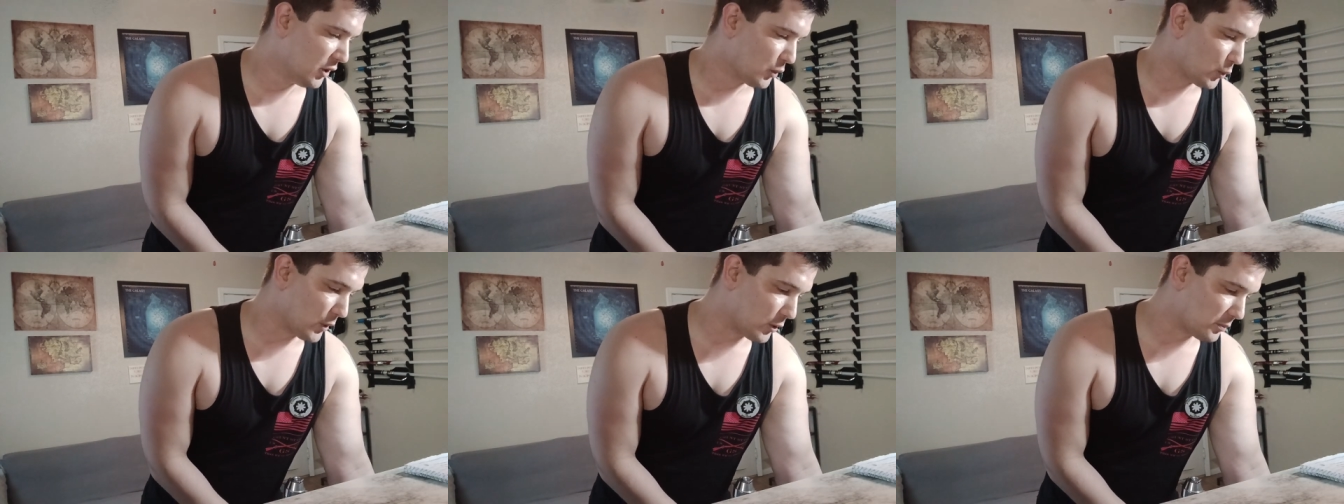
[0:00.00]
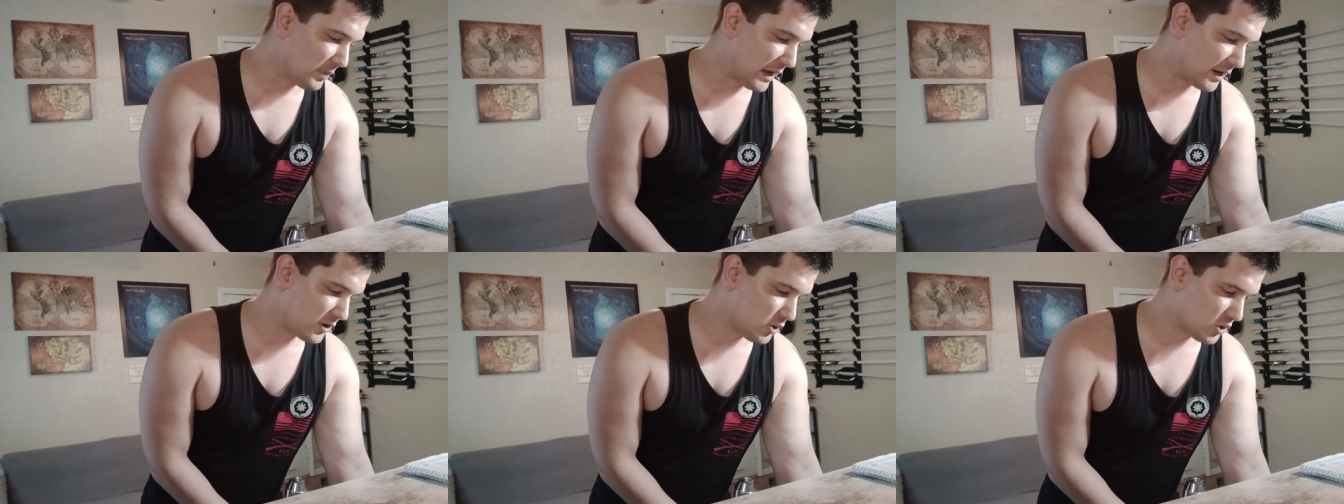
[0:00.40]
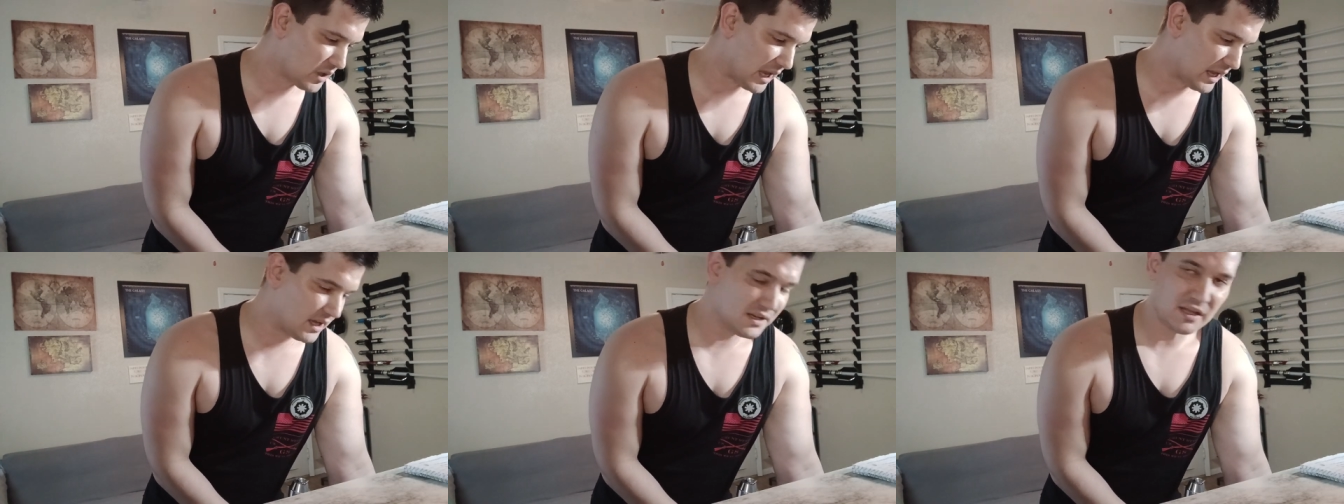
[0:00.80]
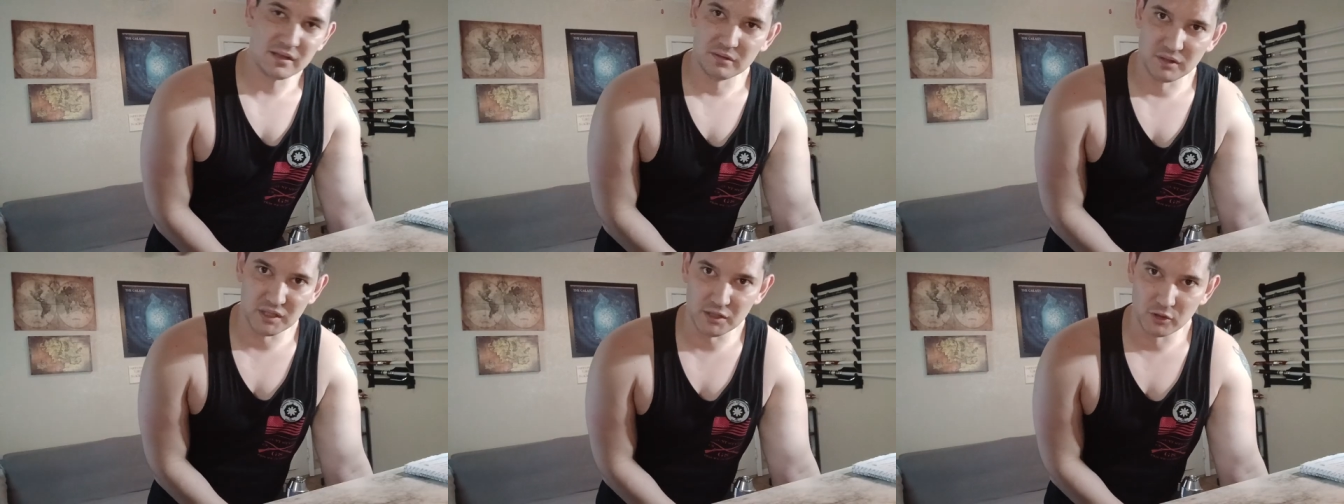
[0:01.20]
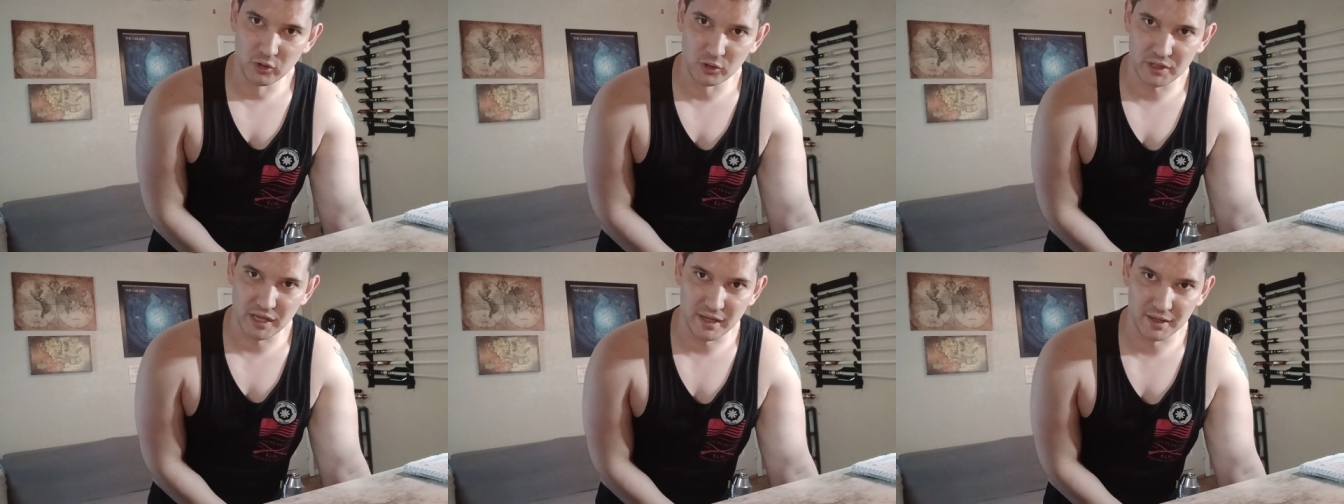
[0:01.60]
rear back hook head, lead
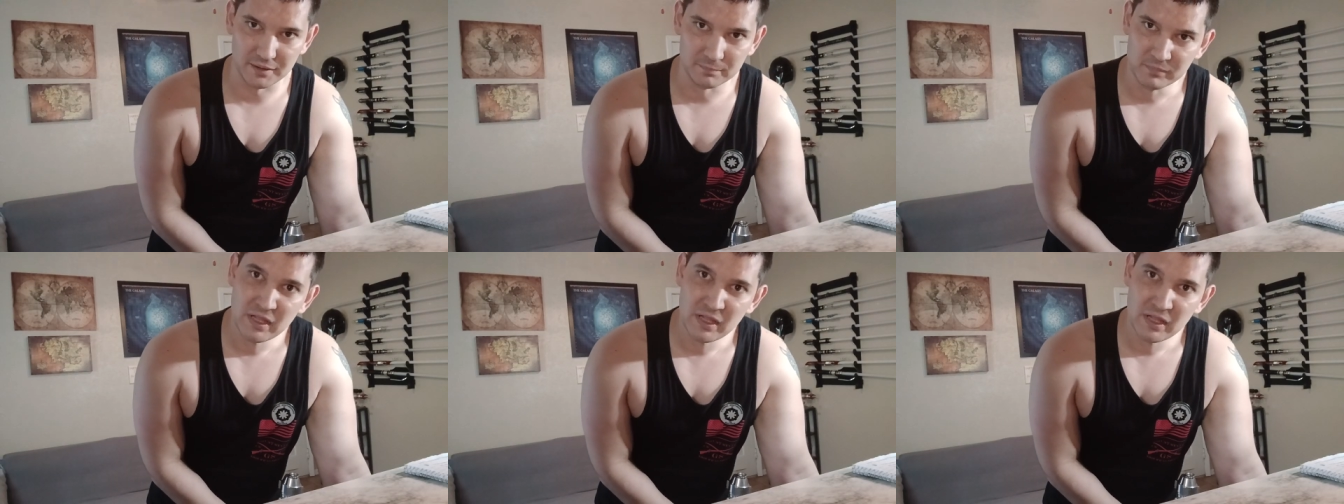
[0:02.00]
hook head.